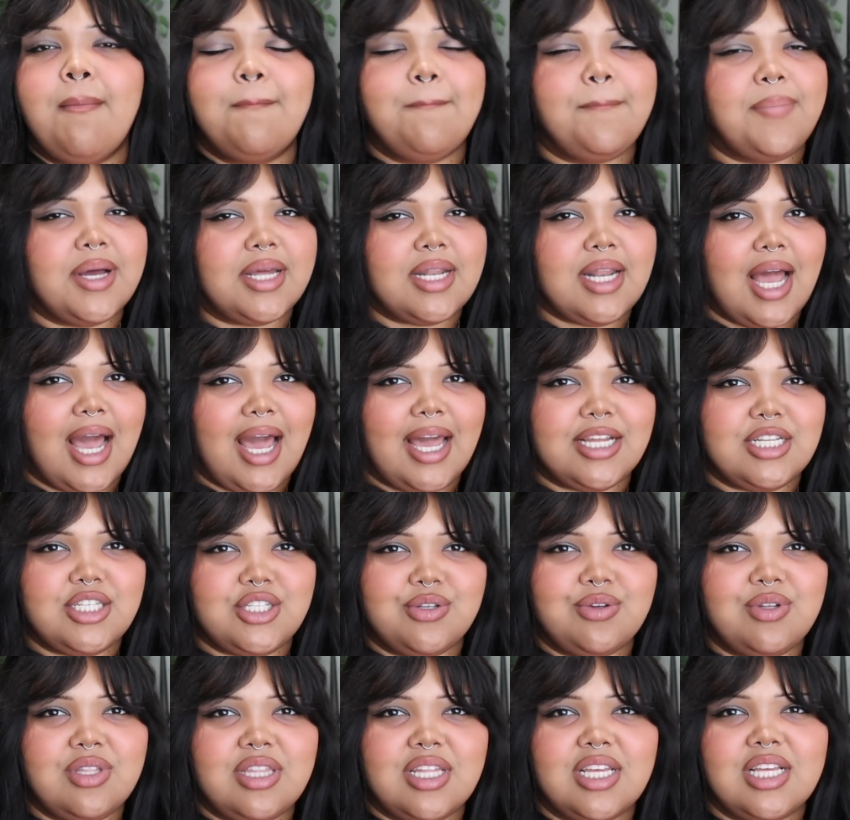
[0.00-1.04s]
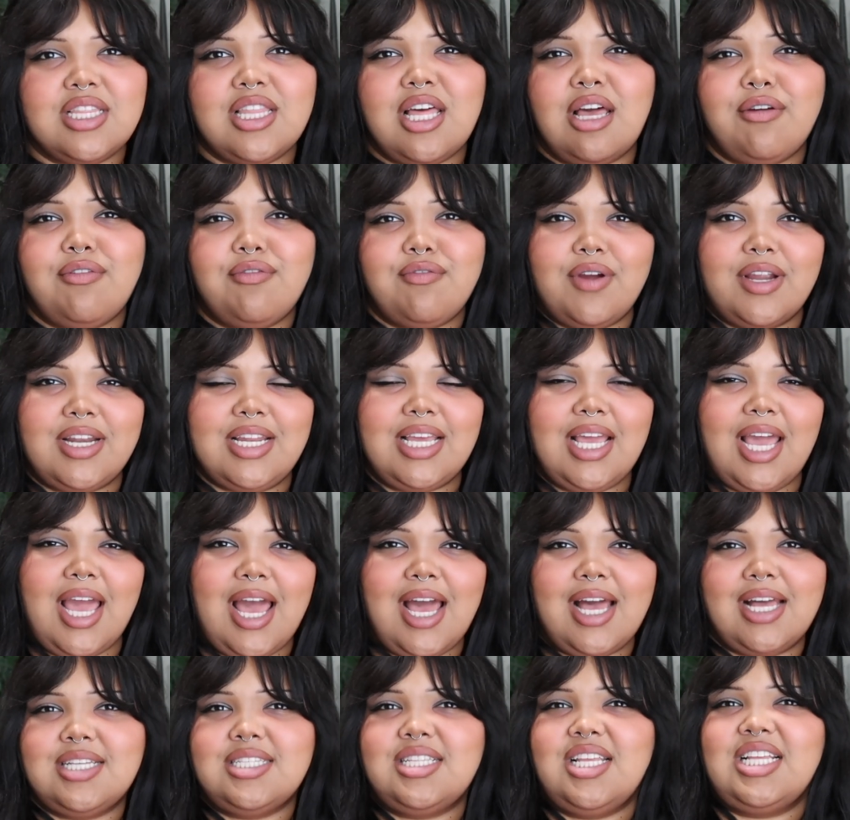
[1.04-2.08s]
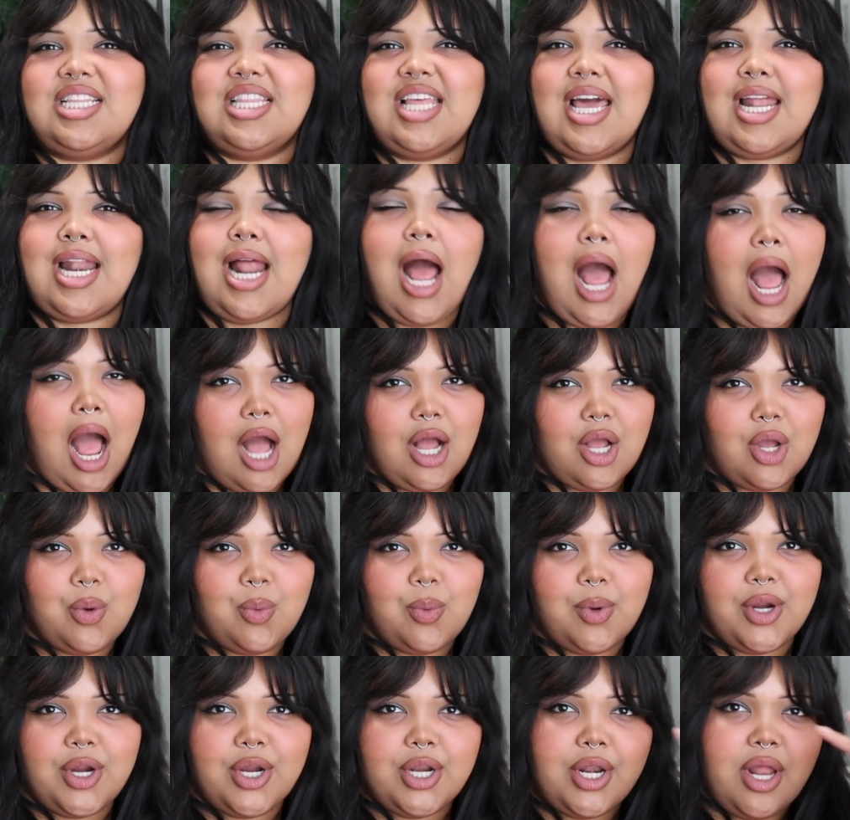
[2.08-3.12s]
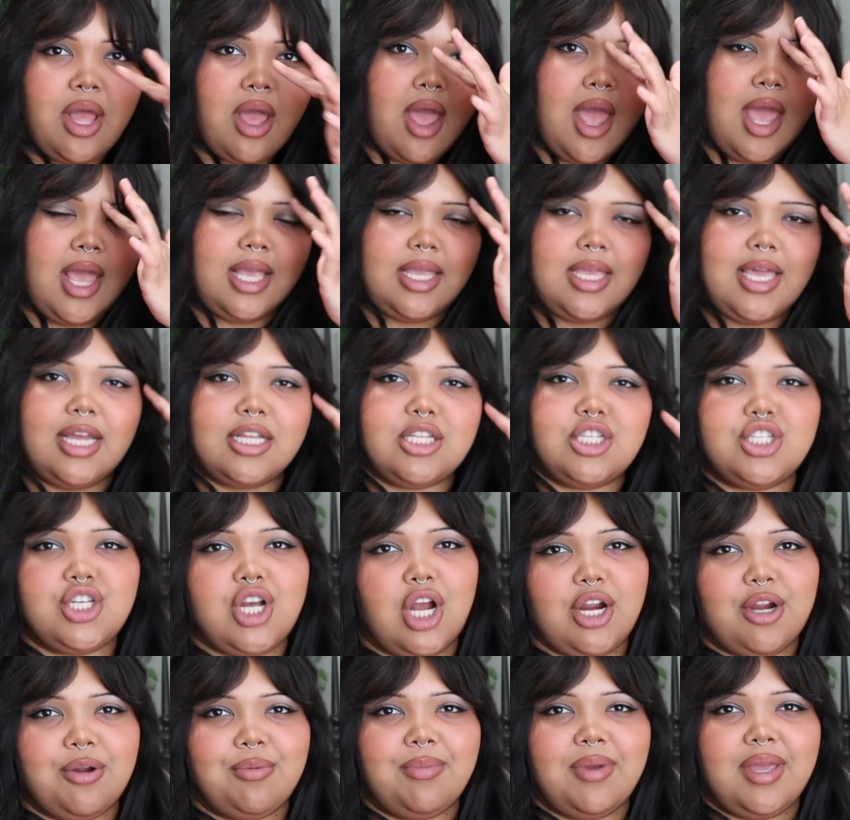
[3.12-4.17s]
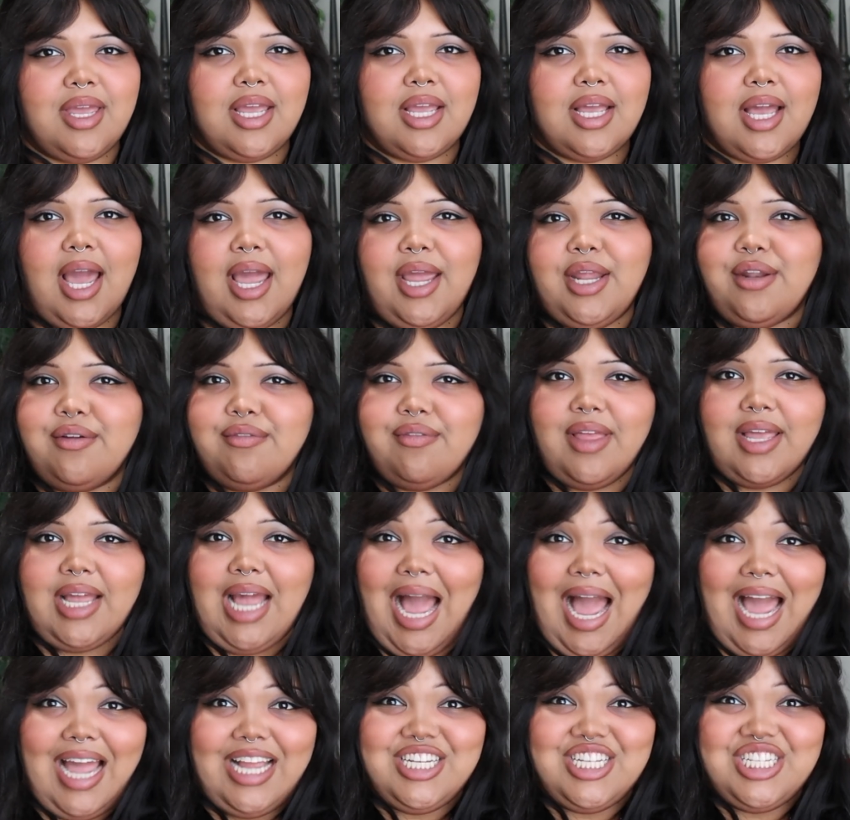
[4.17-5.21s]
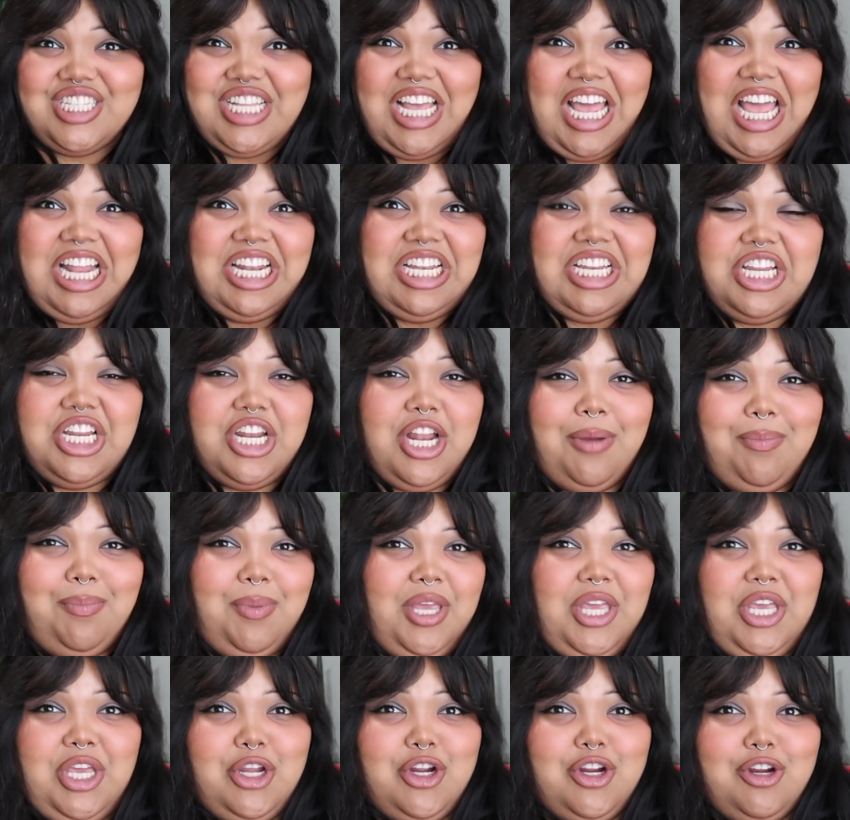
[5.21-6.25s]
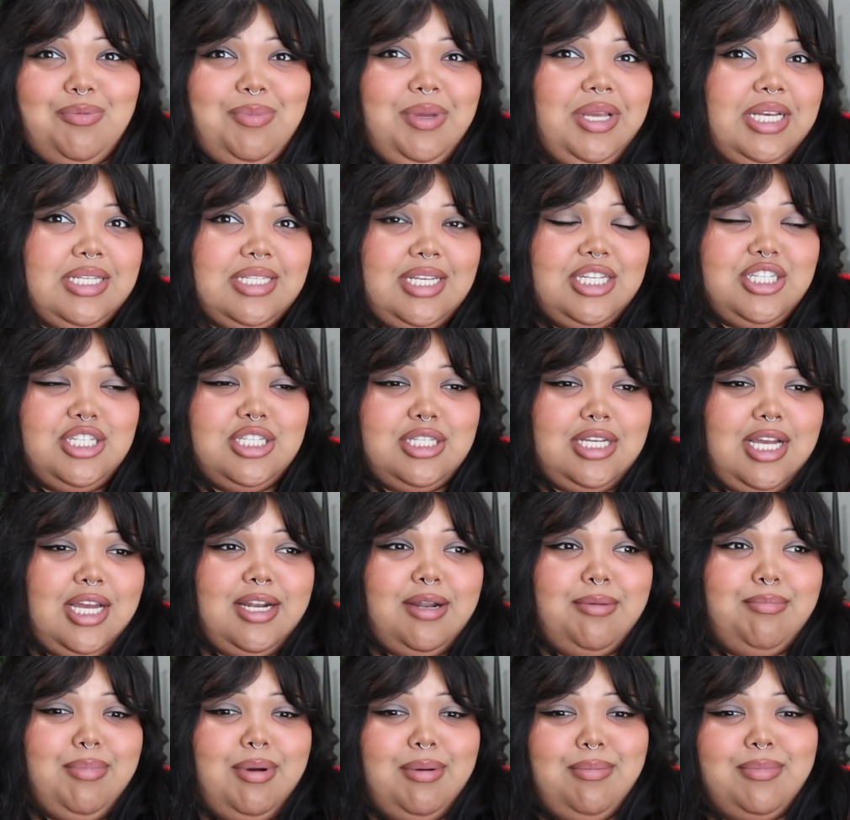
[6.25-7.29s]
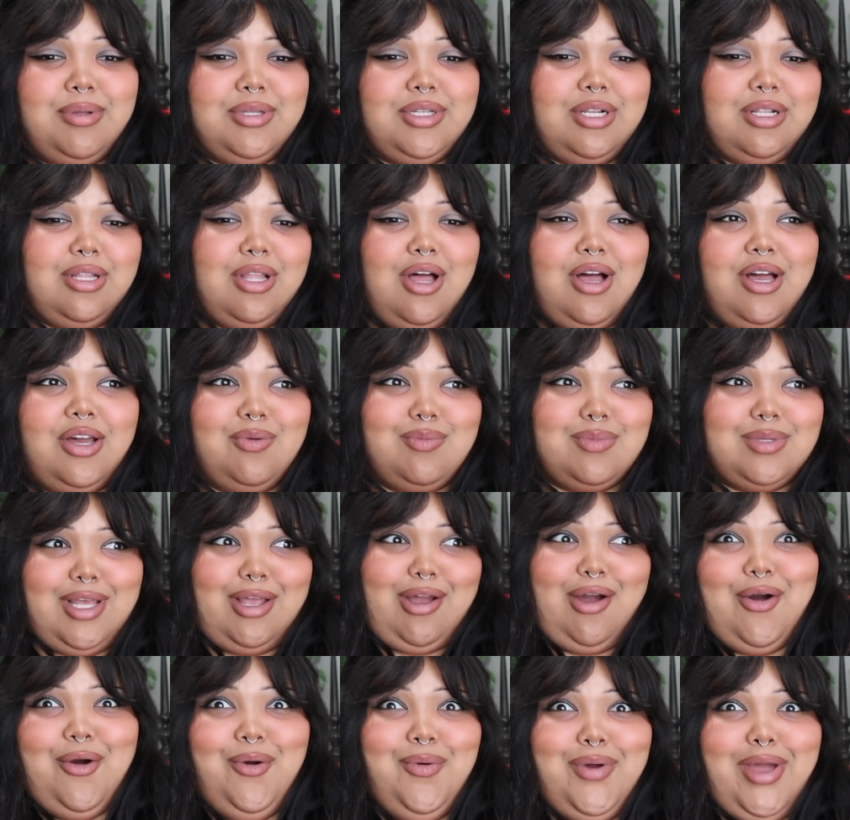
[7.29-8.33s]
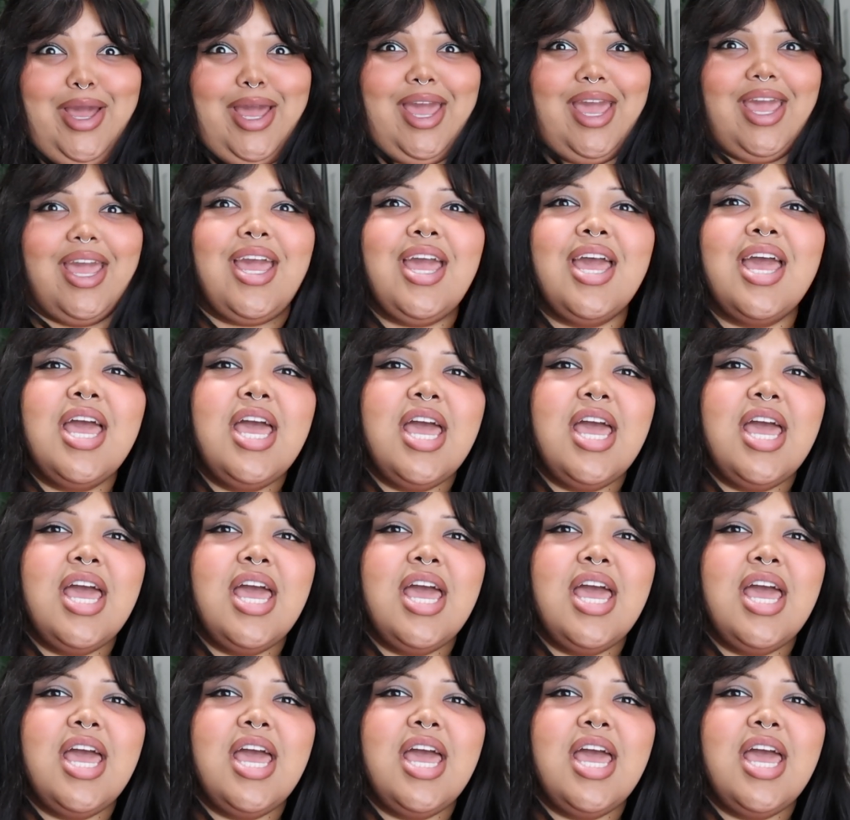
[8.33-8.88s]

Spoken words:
But I do think that Freddie has like that awkward yet charming kind of like, I just ended up here because I just kind of bumbled along. I was like, okay.